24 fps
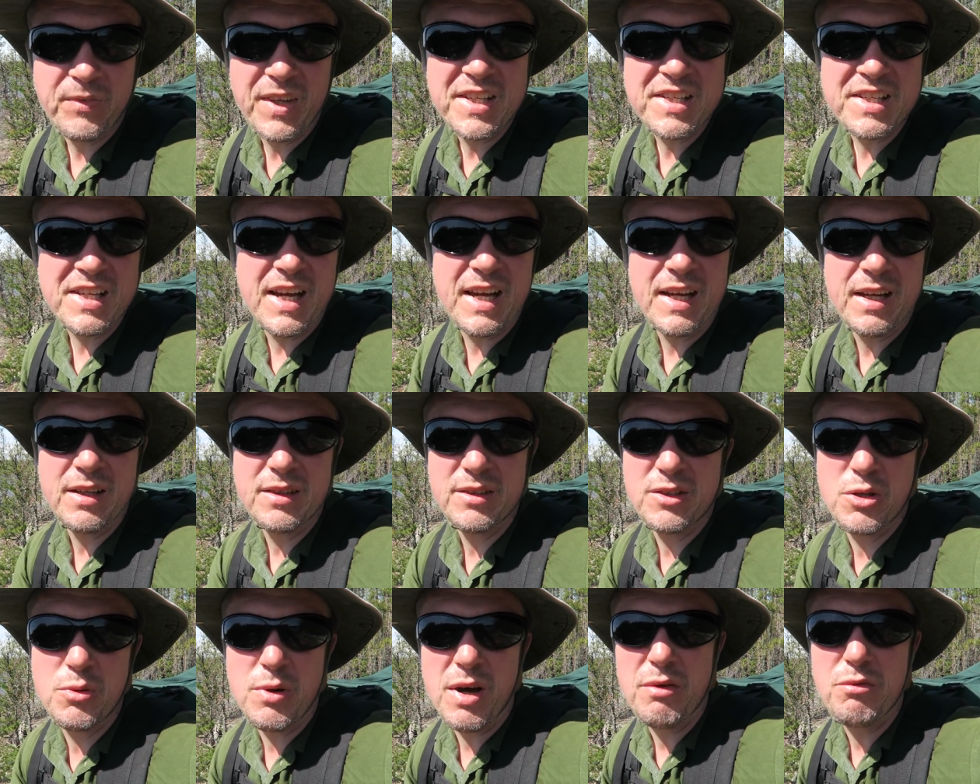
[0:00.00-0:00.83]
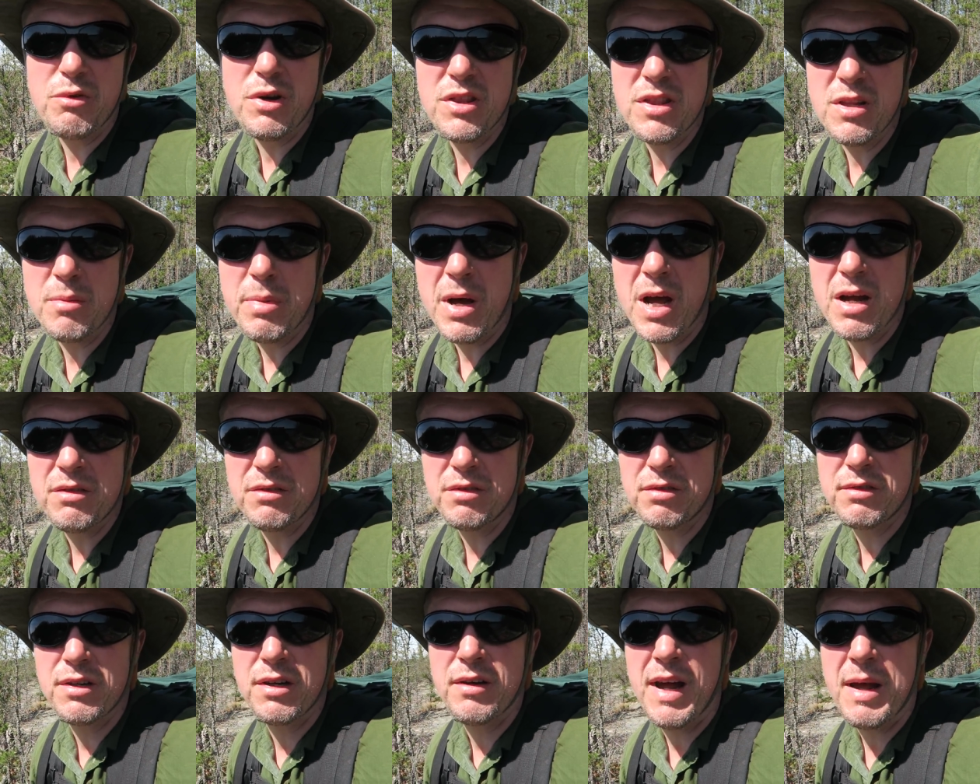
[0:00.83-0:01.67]
it's like, do I run the boat
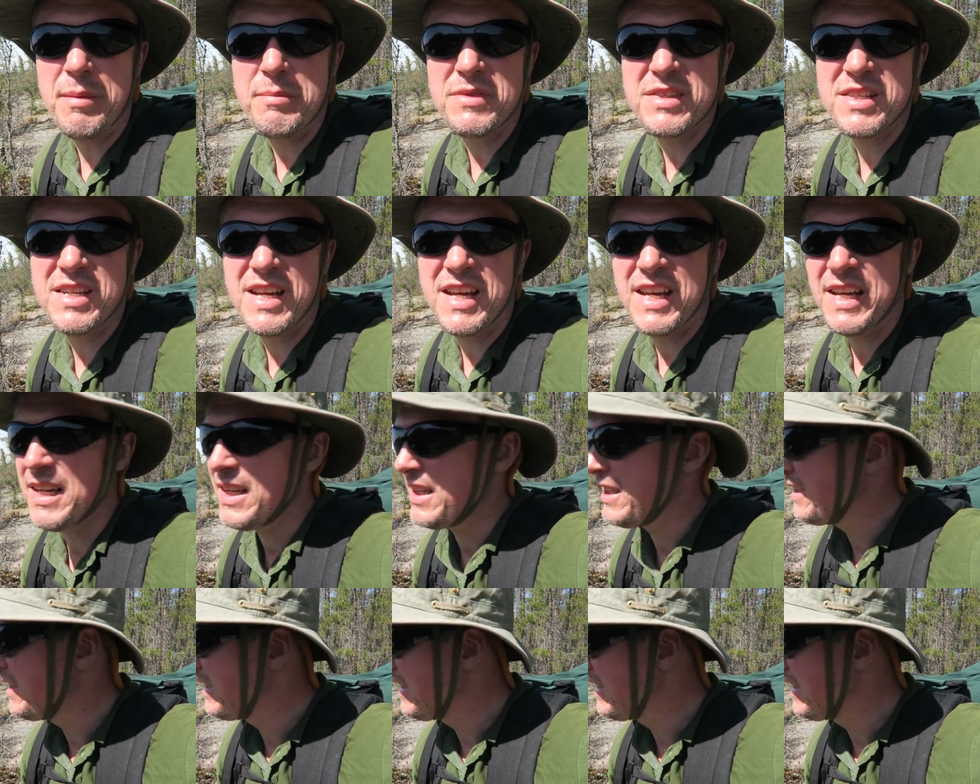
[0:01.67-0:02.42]
through empty?